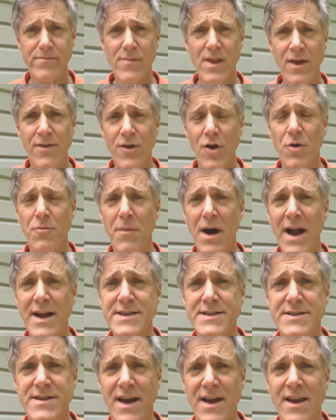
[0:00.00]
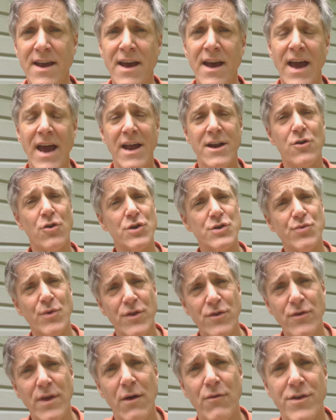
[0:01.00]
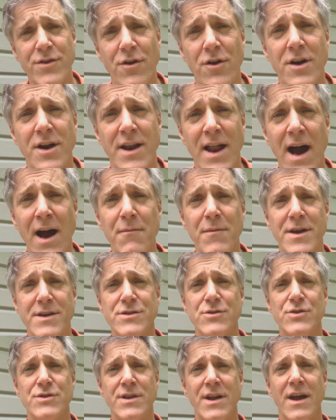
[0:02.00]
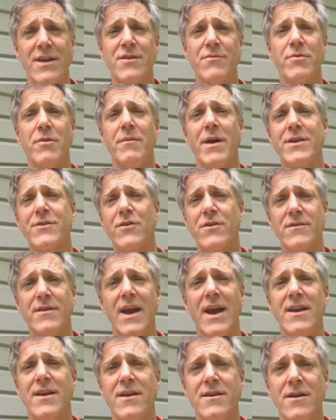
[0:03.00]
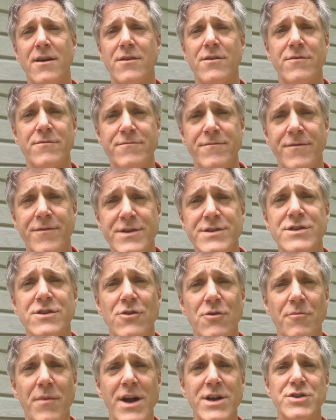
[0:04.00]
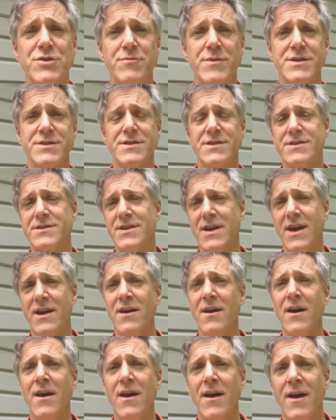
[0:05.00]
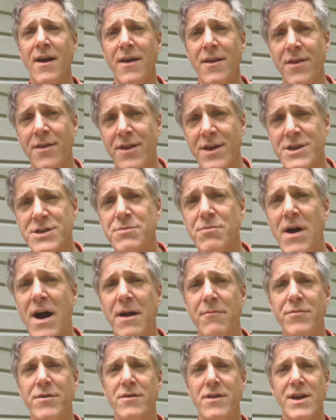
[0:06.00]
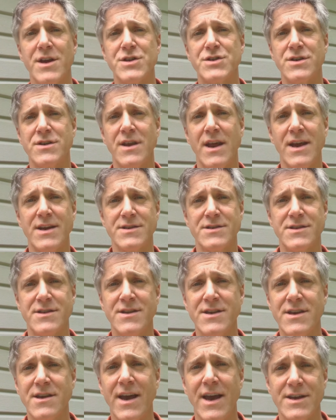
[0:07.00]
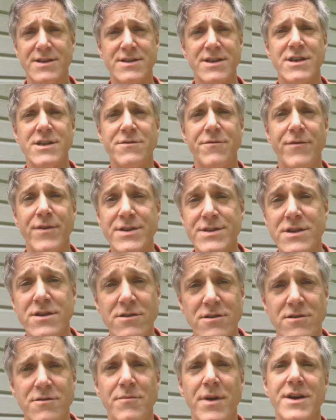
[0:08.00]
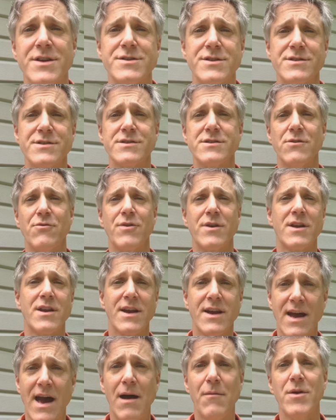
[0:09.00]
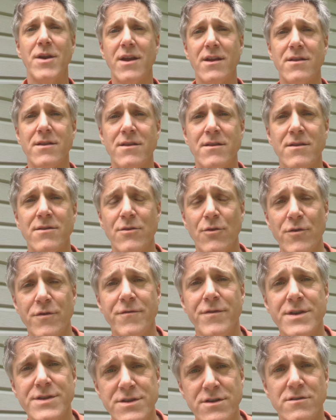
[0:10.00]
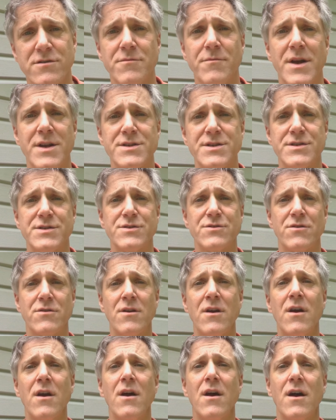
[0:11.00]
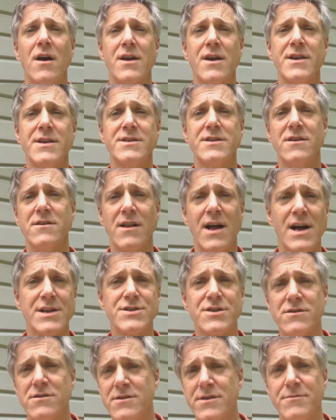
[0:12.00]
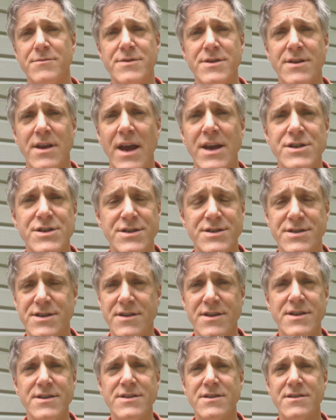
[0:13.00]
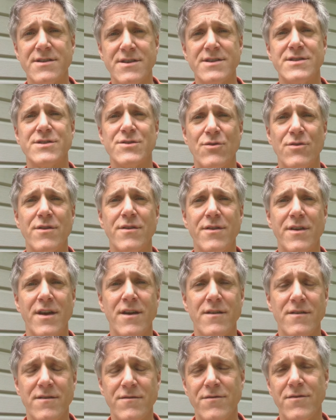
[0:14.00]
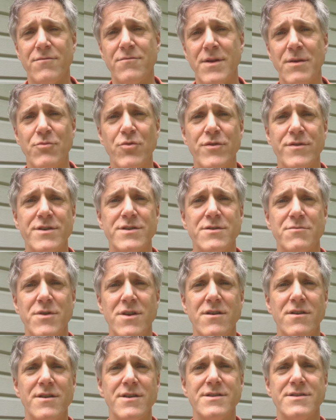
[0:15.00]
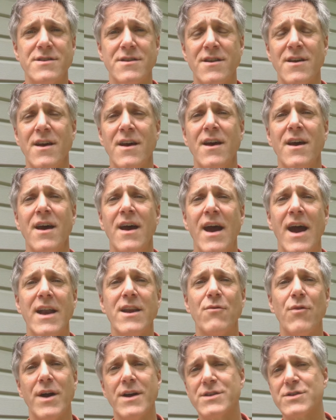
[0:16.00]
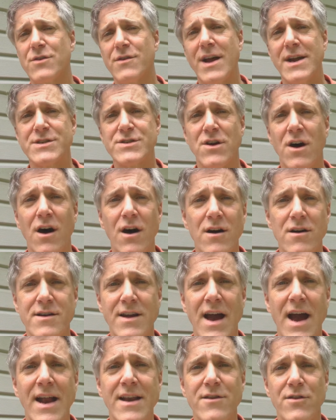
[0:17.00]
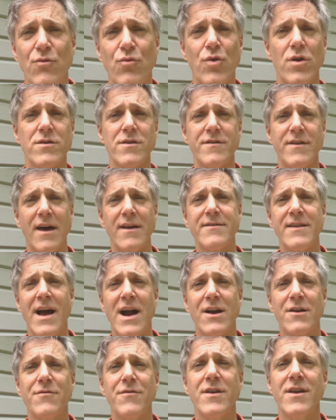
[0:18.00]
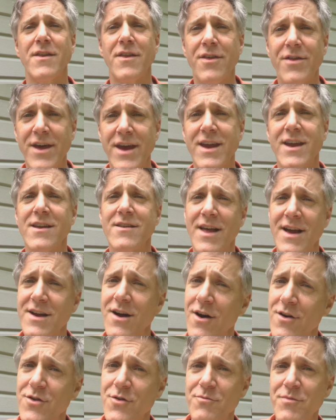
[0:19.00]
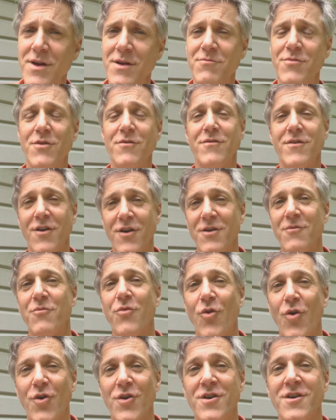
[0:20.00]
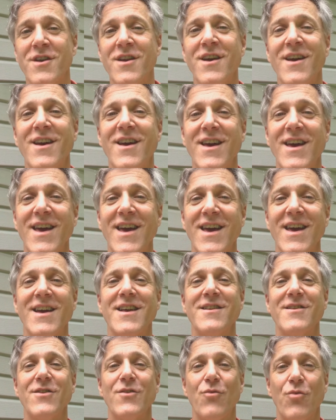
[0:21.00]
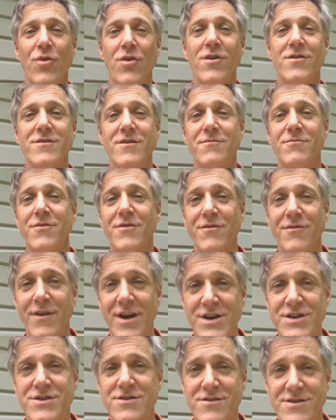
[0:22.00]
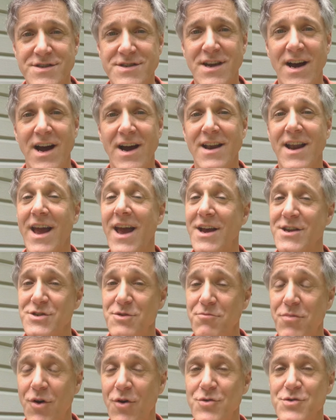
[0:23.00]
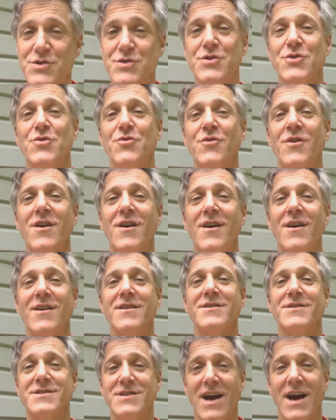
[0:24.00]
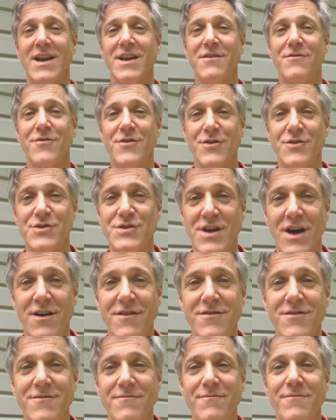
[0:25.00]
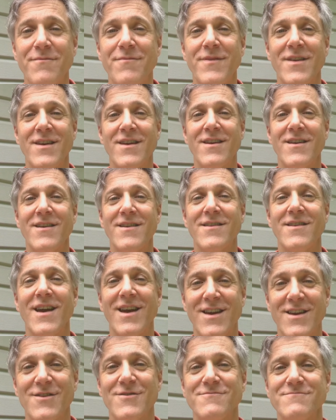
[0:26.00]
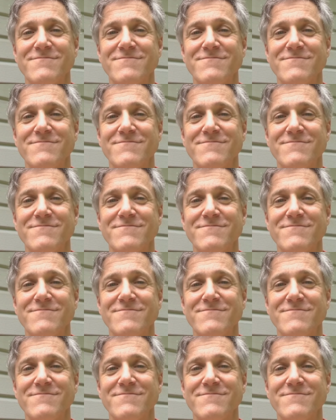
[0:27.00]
their mindset. And of course, we do that with ergonomics using anthropometric data and other physical measurements to say this population has these physical dimensions, so we can accommodate those physical dimensions, or kinesiological limitations and these sort of things for people with disabilities. And anyway, so that's all kind of the world of ethnography and thinking like other people, very important in the world of professional design, as opposed to designing for yourself. Thank you.